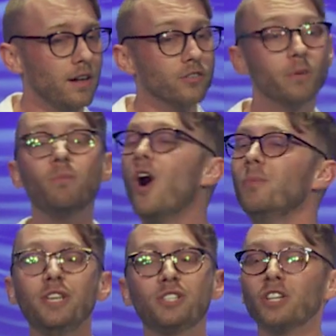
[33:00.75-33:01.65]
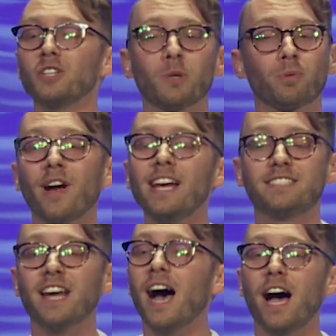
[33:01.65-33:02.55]
The moment you start to
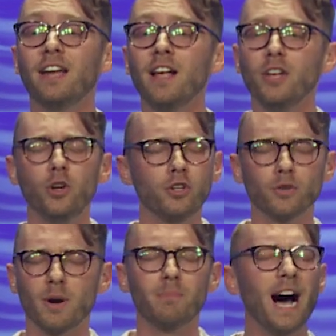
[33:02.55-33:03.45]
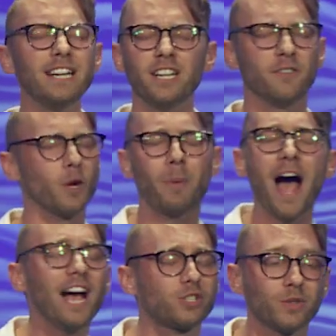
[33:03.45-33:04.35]
praise God, you're, you're reminded of your
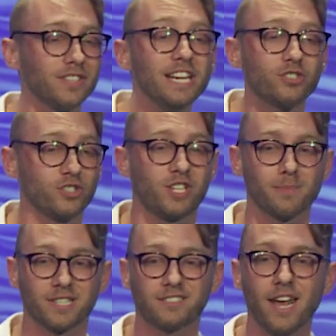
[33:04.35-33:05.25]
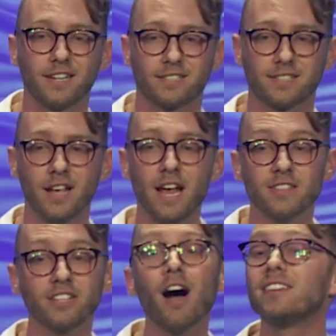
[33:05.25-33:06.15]
past relationship mistakes.
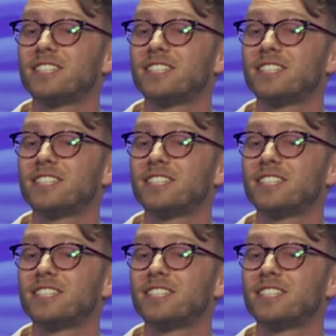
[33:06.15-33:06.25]
And then God